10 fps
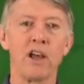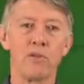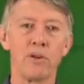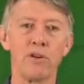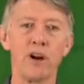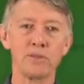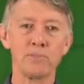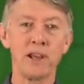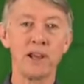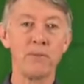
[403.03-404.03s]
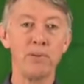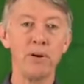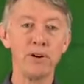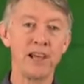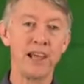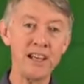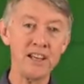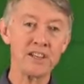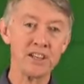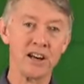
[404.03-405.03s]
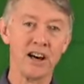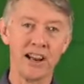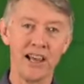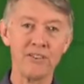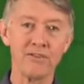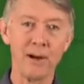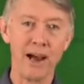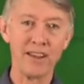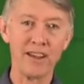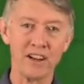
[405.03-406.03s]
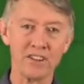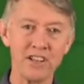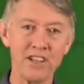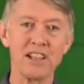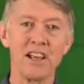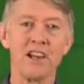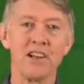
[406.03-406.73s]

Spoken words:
with rice being imported into Thailand from other countries